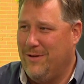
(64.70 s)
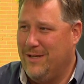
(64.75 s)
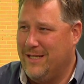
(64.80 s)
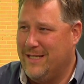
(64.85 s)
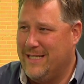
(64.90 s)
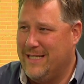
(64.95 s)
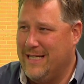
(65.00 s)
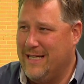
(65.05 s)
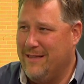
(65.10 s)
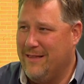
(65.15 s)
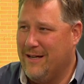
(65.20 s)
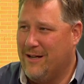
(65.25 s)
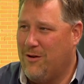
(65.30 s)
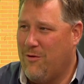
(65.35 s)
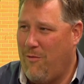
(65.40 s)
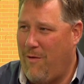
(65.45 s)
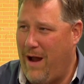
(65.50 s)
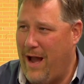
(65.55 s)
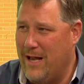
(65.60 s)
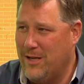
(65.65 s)
to see the
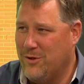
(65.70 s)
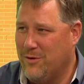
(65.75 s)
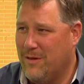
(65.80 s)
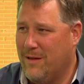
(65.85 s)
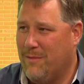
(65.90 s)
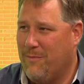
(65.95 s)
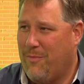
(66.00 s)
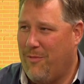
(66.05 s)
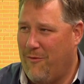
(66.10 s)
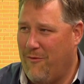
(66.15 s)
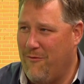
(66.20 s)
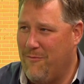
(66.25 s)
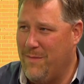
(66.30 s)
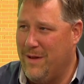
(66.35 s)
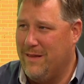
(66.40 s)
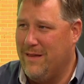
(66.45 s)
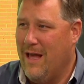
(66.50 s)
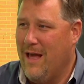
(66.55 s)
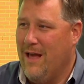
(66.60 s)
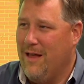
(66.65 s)
gradual
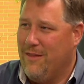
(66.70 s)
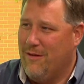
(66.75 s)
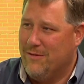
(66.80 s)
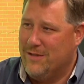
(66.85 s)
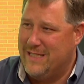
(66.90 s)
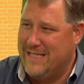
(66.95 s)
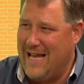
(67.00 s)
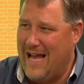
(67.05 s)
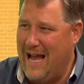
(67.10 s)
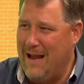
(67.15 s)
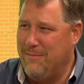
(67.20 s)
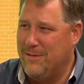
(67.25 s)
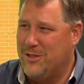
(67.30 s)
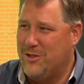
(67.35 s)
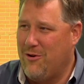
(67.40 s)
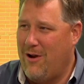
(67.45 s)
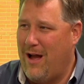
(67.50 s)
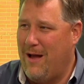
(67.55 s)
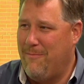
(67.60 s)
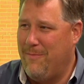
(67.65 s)
improvement, those times
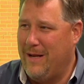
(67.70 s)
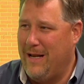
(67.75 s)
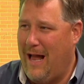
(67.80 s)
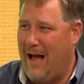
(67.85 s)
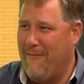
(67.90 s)
dropping.